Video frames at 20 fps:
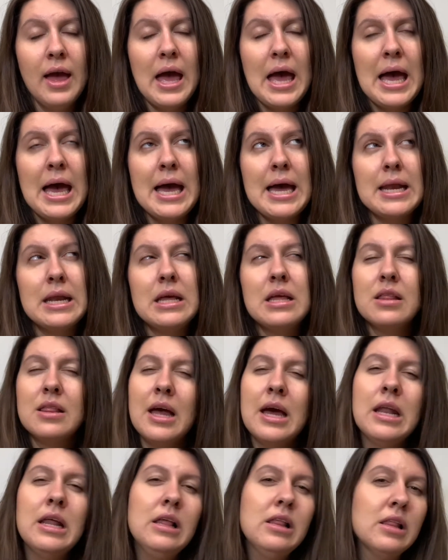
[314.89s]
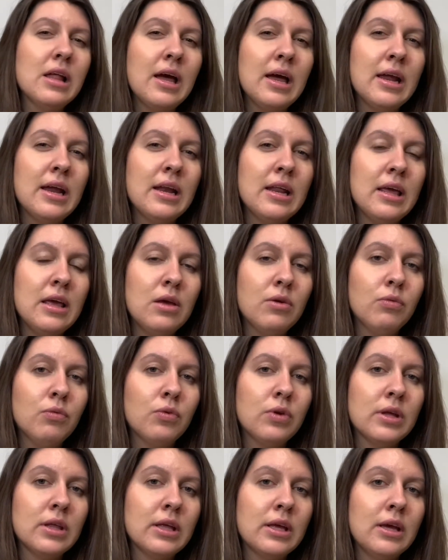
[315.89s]
And is that anxiety
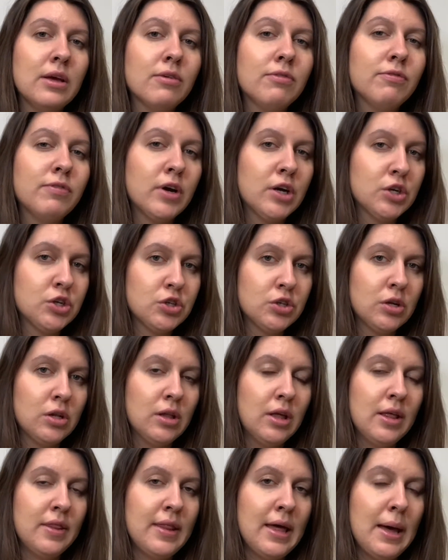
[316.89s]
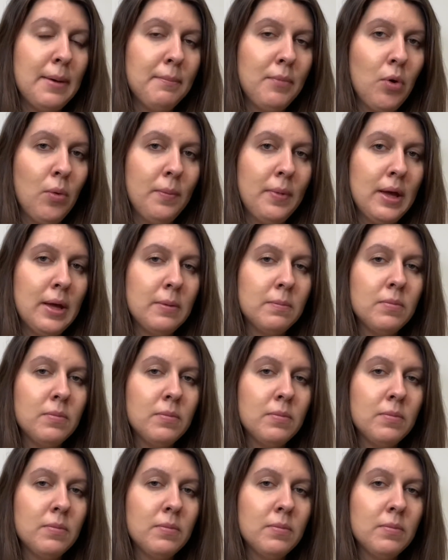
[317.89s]
really functional in that moment?